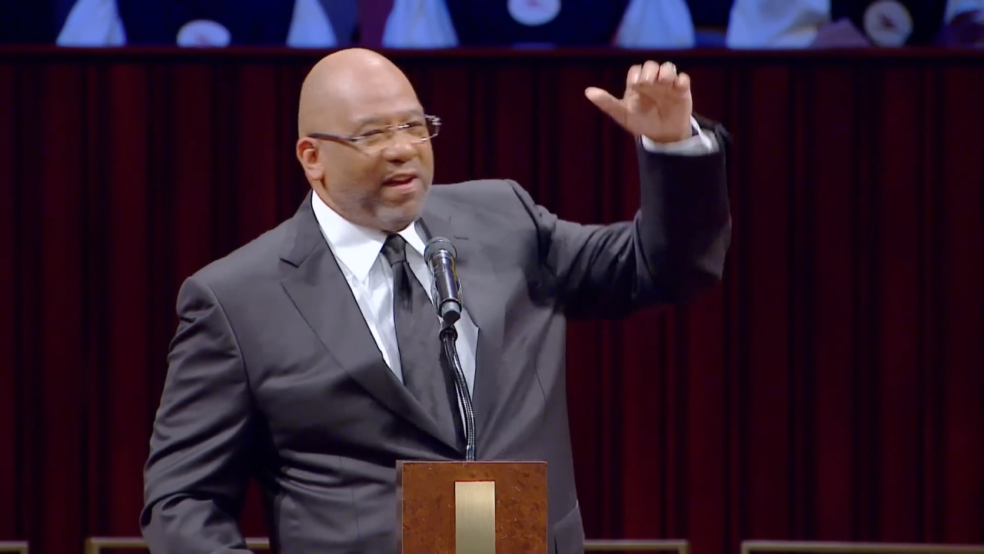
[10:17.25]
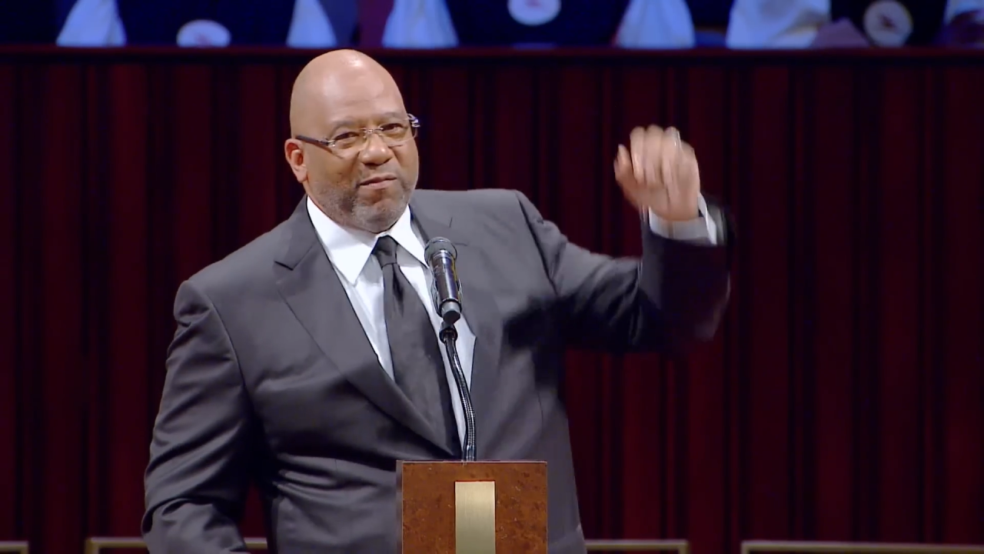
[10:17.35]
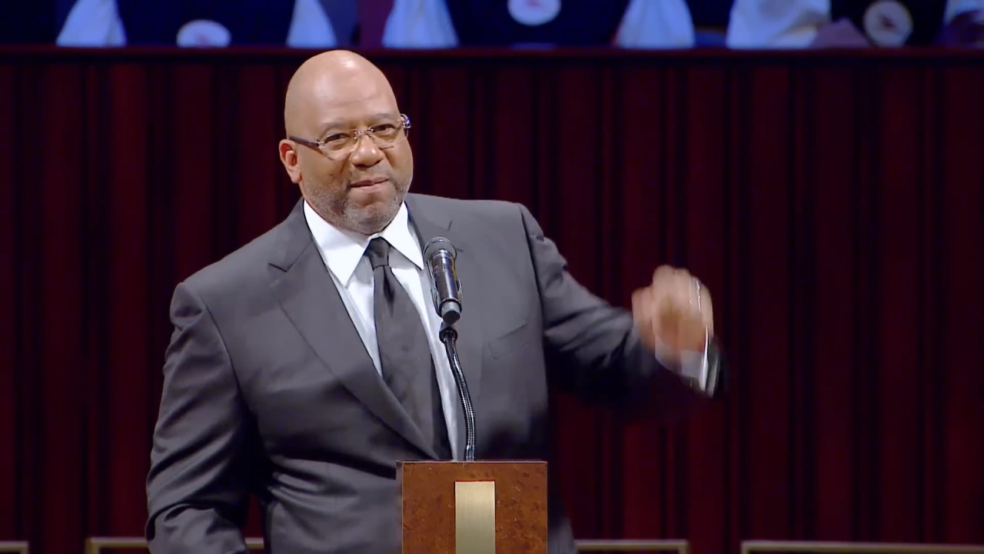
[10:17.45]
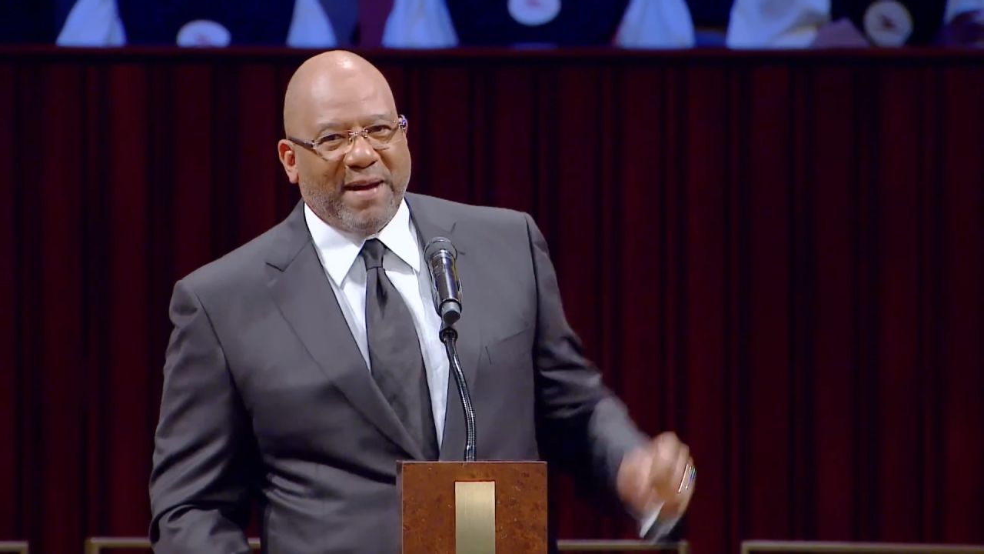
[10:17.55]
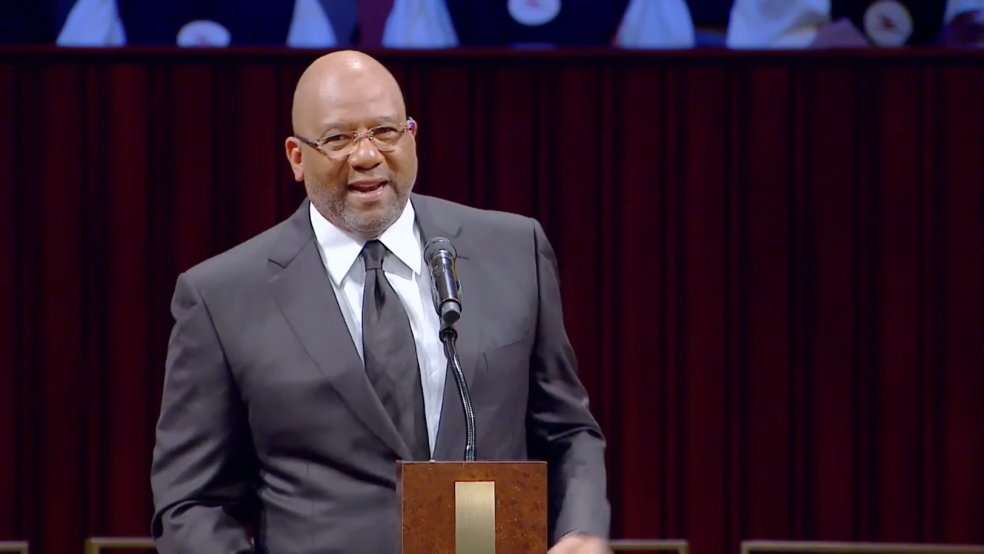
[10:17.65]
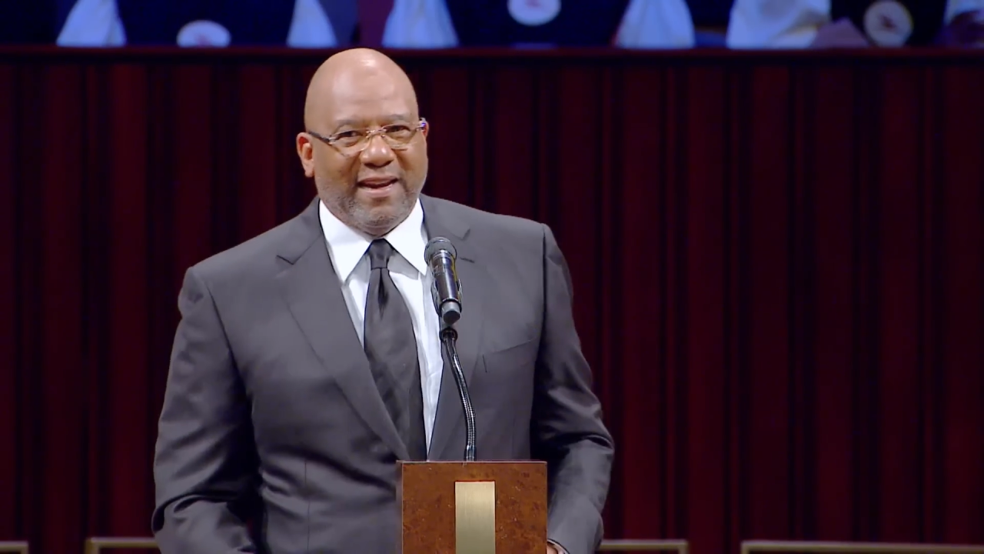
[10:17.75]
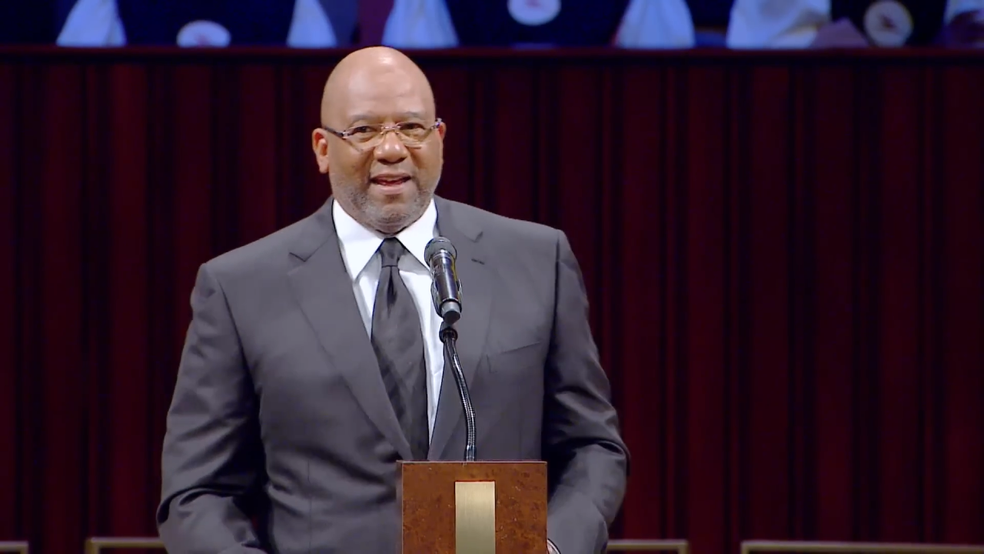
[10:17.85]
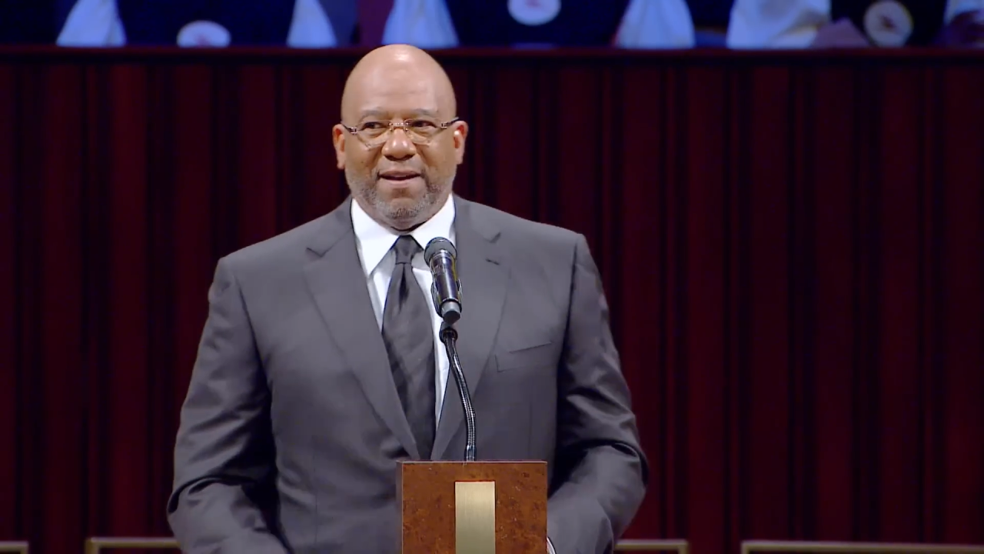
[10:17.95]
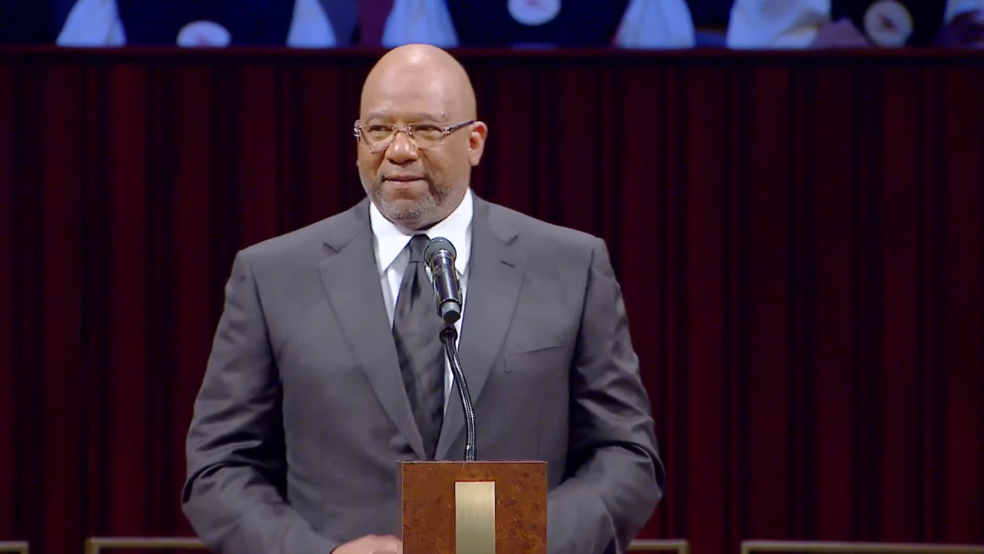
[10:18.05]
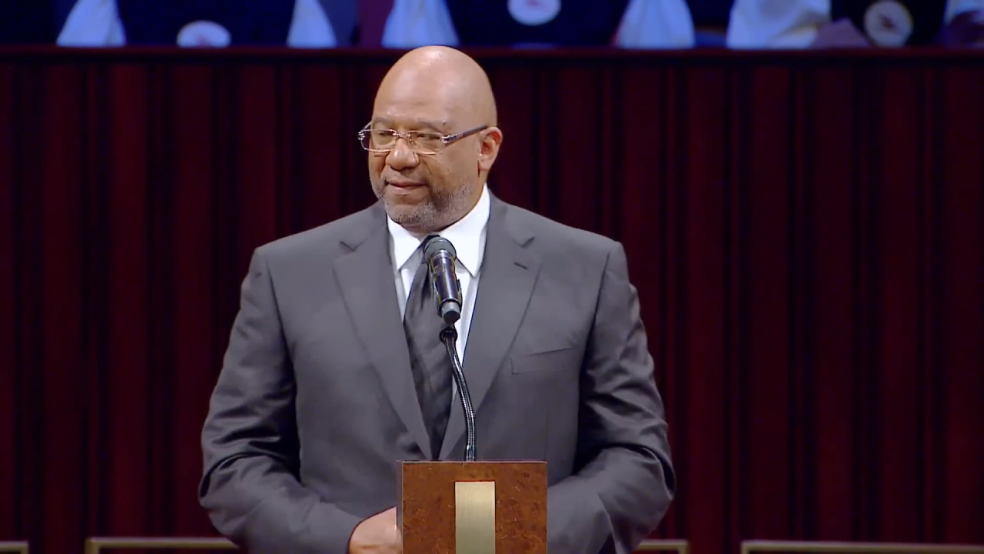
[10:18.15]
everybody
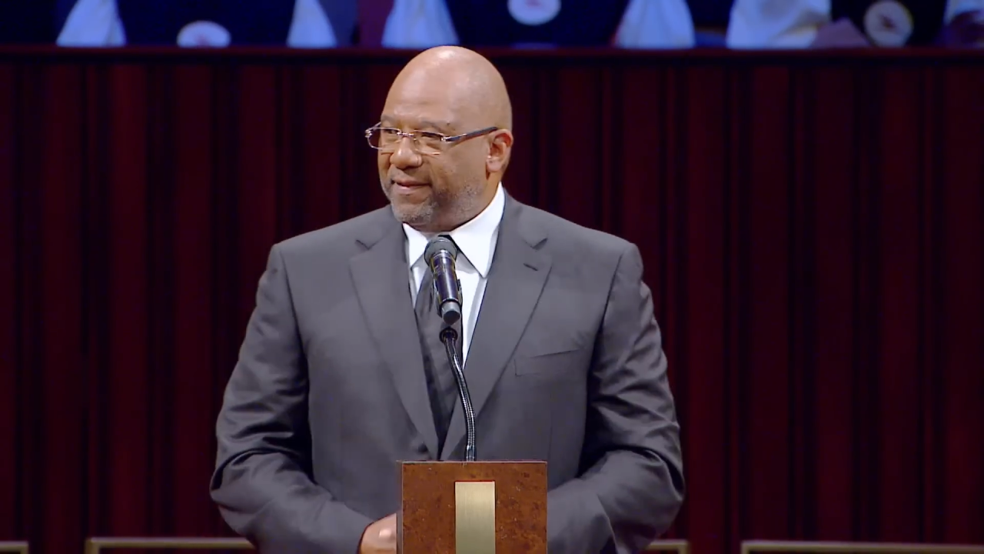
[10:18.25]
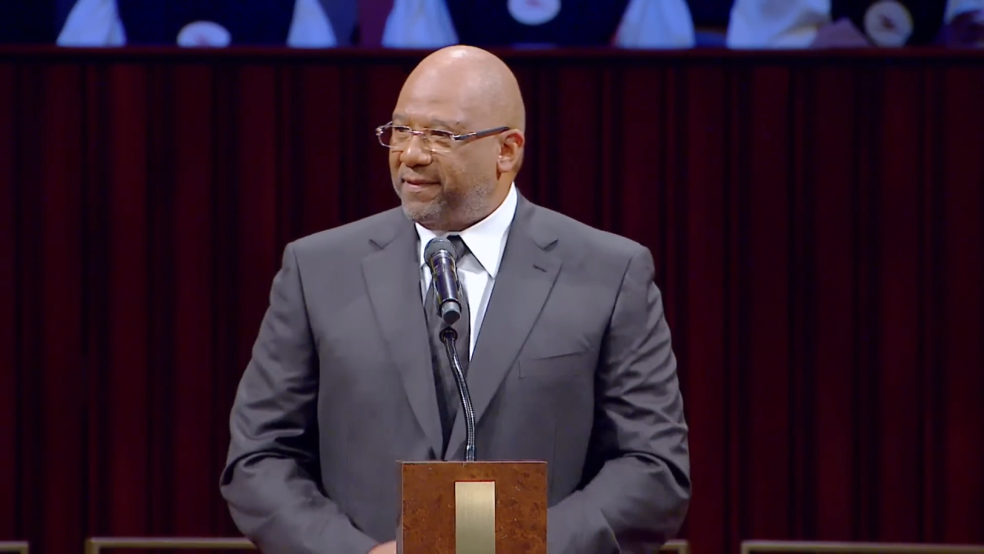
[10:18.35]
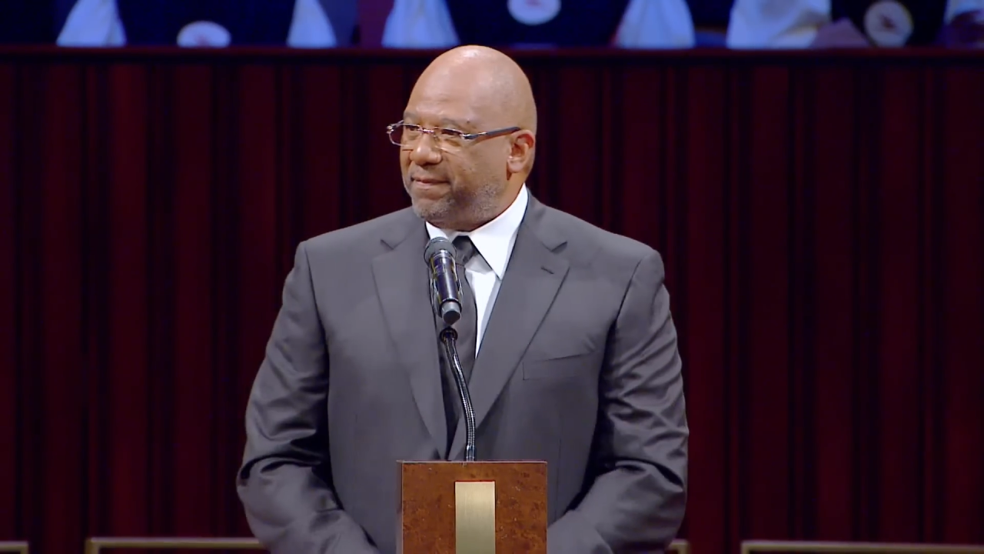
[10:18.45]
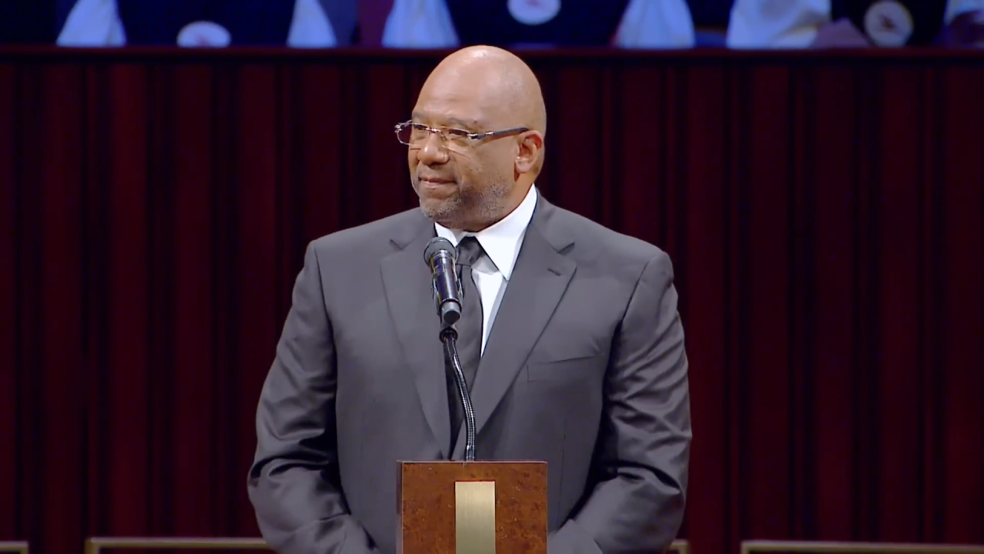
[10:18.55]
else.